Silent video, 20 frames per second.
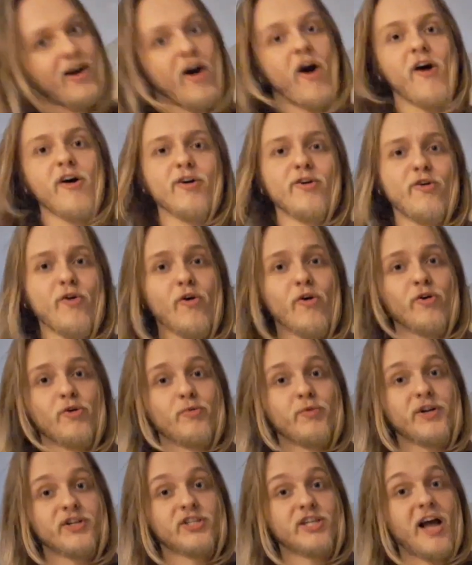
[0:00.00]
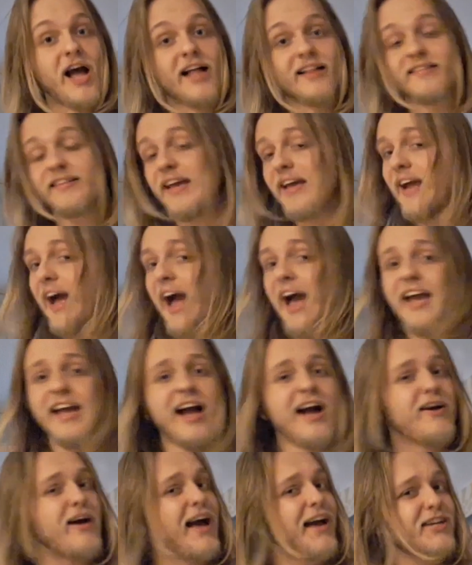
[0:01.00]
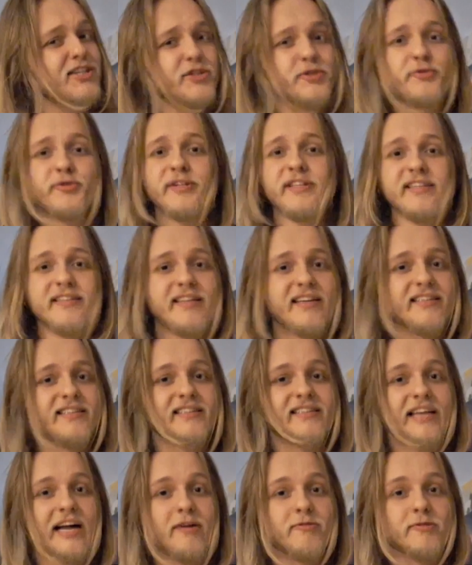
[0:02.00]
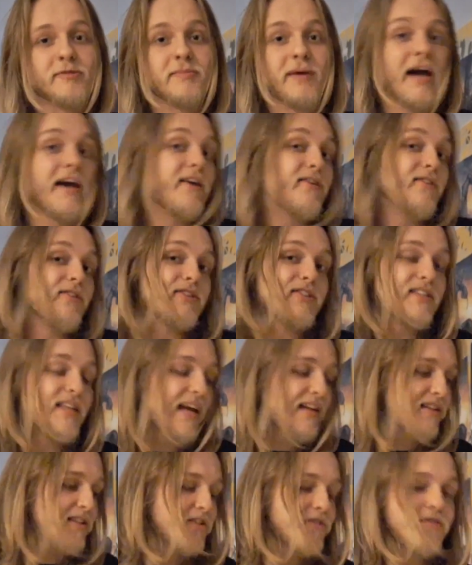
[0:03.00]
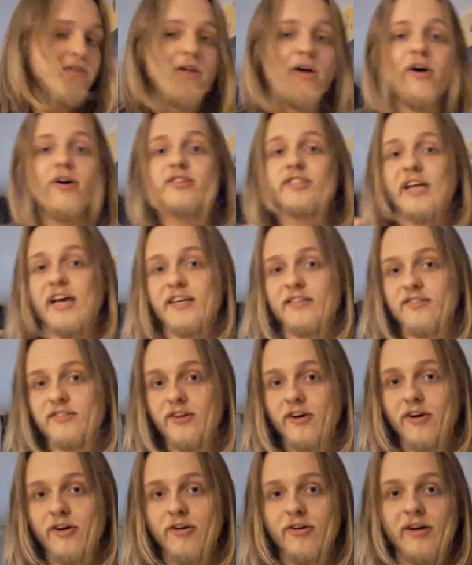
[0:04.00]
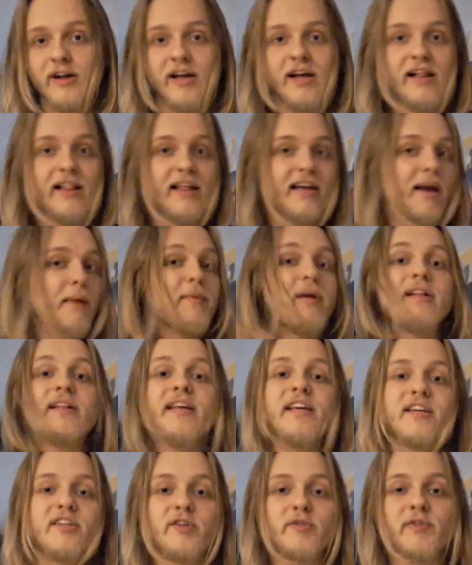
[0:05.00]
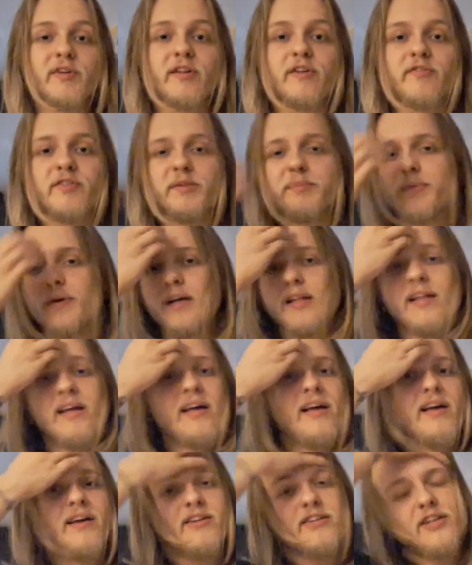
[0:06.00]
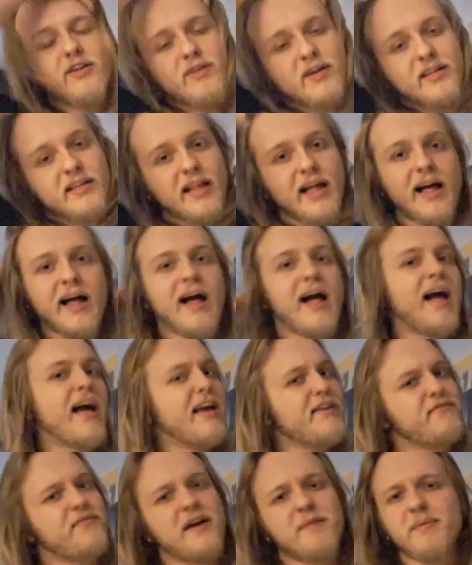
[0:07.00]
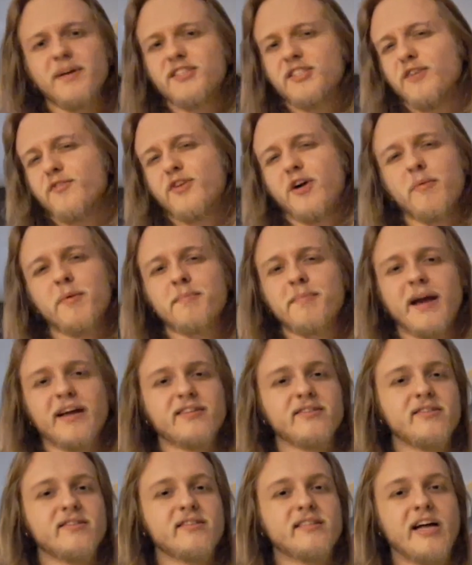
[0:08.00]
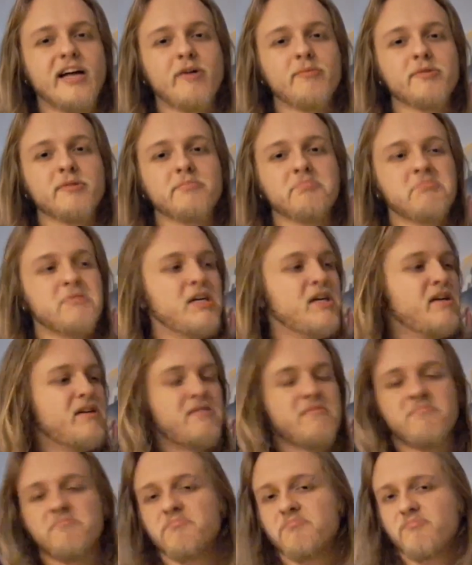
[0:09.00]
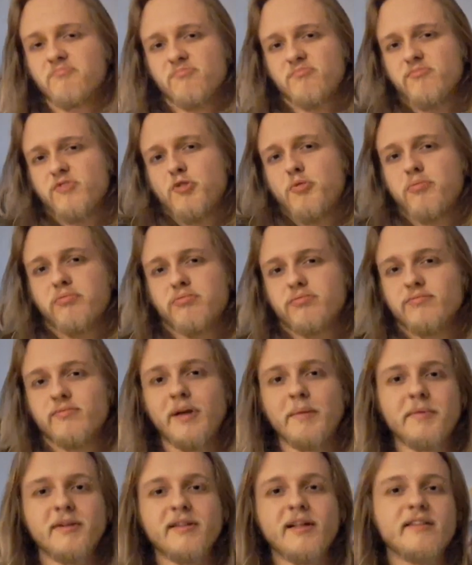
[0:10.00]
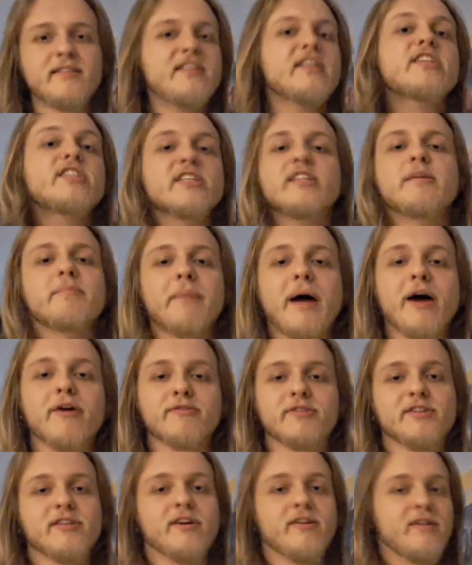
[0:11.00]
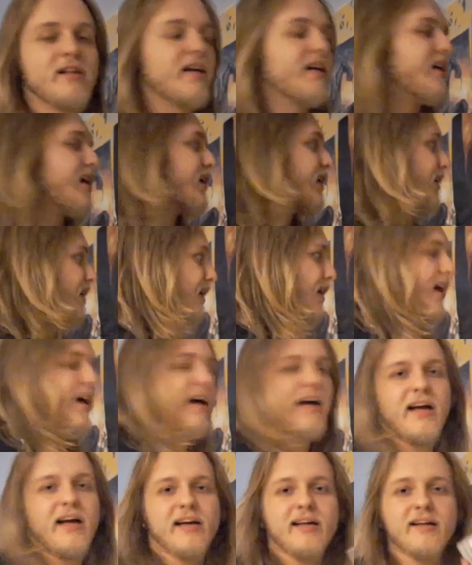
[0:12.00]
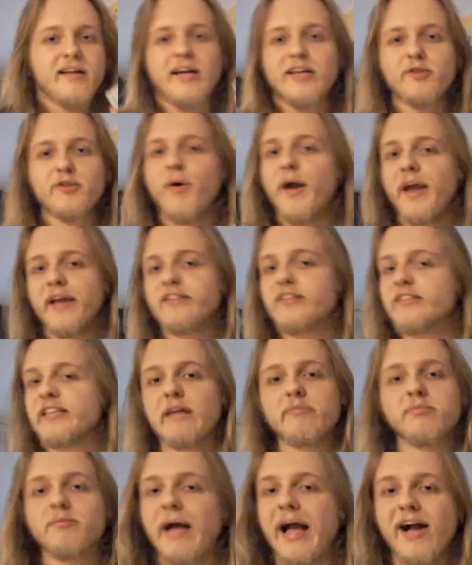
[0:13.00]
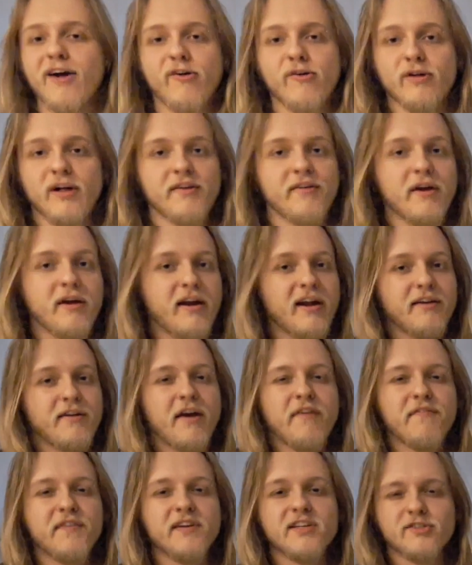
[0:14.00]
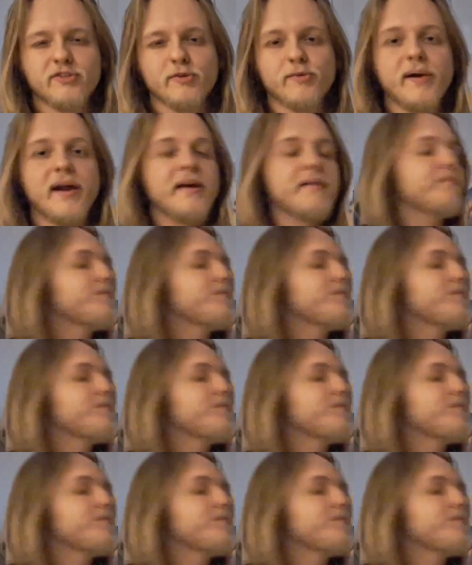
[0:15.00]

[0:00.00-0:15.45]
Encore, which, Hot Take, I actually really dig this album. I understand its flaws, I know. Like, I'm not ignorant of it, but you know what? I find myself coming back to this album, I mean, a decent amount, you know? Like, I don't hate this album at all. I think it's alright.